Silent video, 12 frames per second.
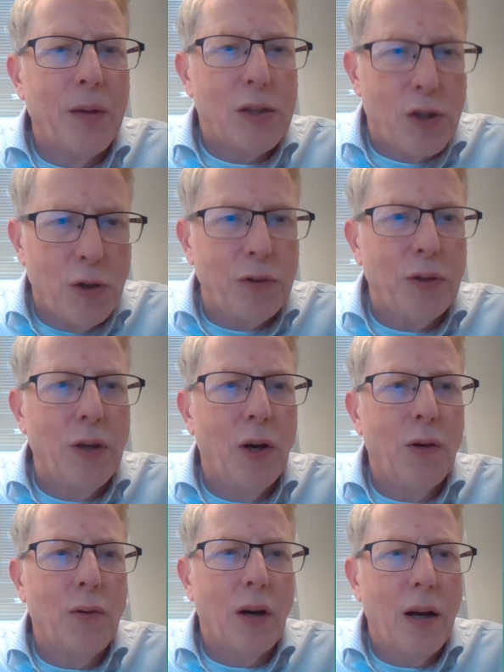It's good to
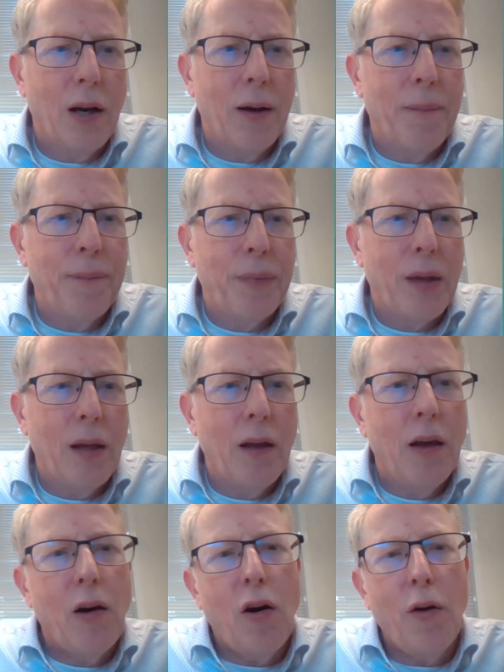know.
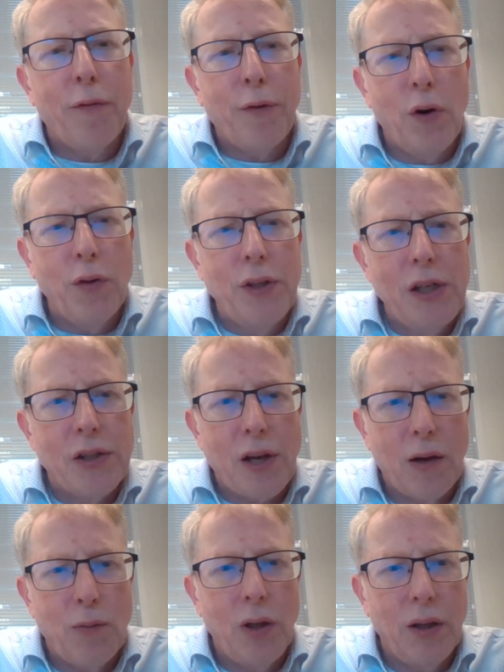Of all these,
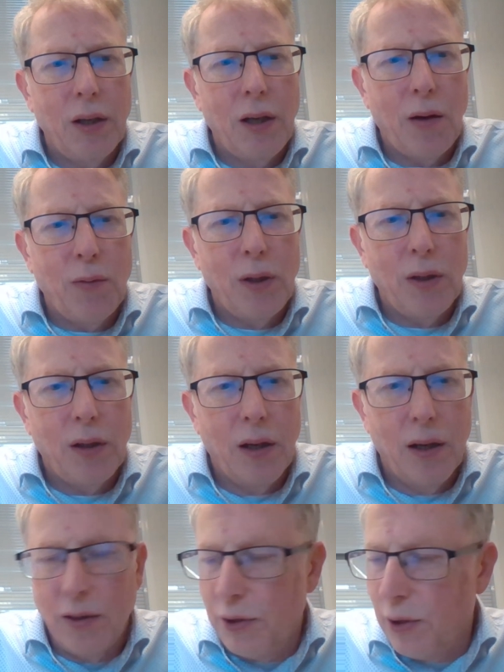I
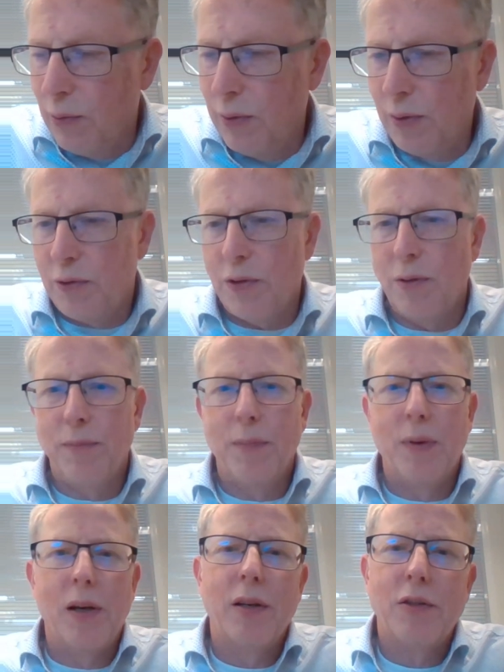will show you
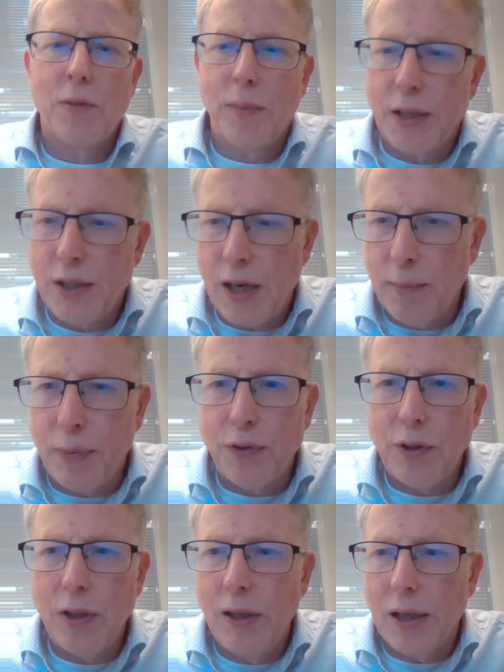some
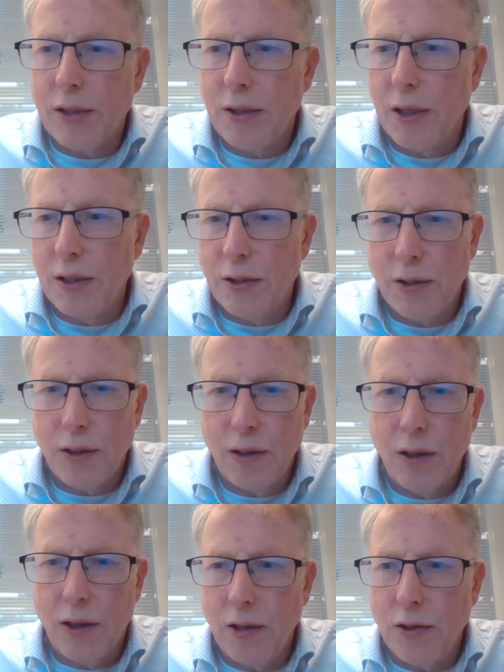examples in the next days
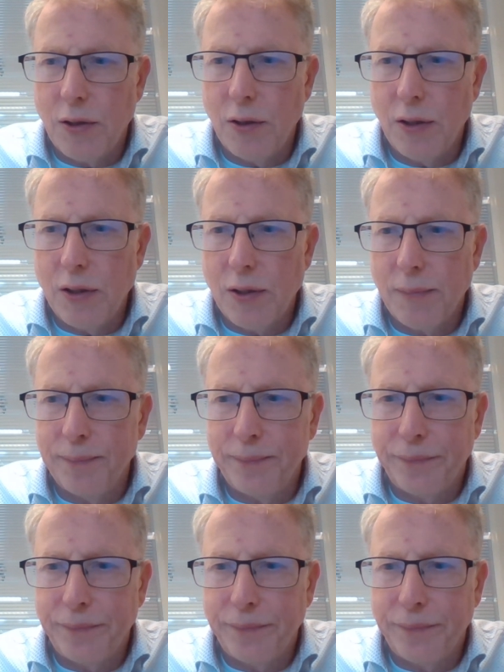case studies.